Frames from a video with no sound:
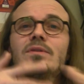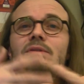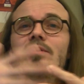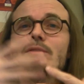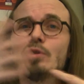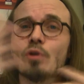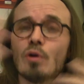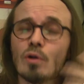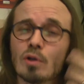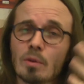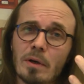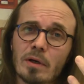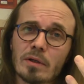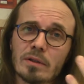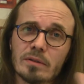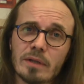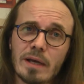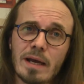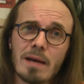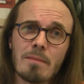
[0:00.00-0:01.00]
told about it
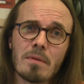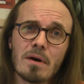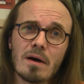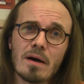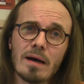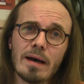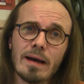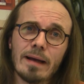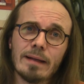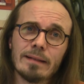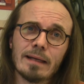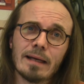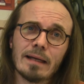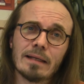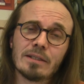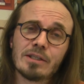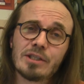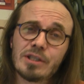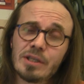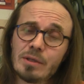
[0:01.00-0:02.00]
to Emma,
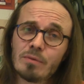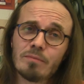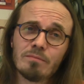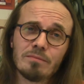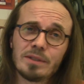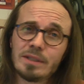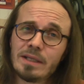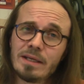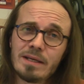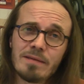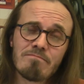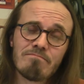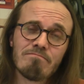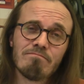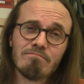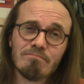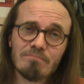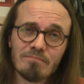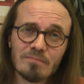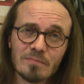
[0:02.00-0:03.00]
and she
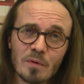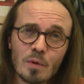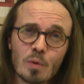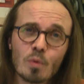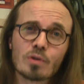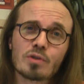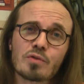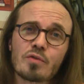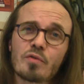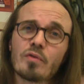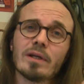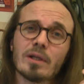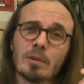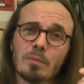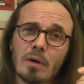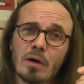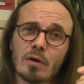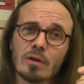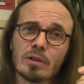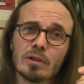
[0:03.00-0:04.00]
was thrilled
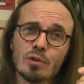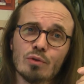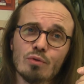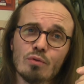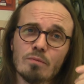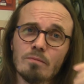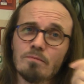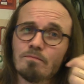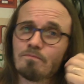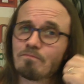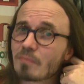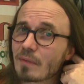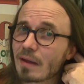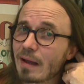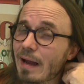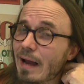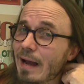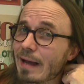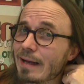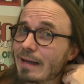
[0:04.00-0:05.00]
about it too.
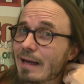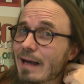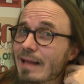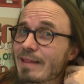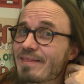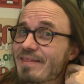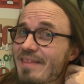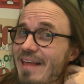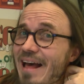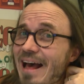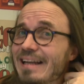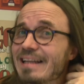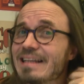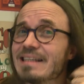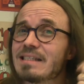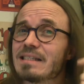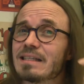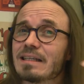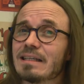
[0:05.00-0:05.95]
And that is the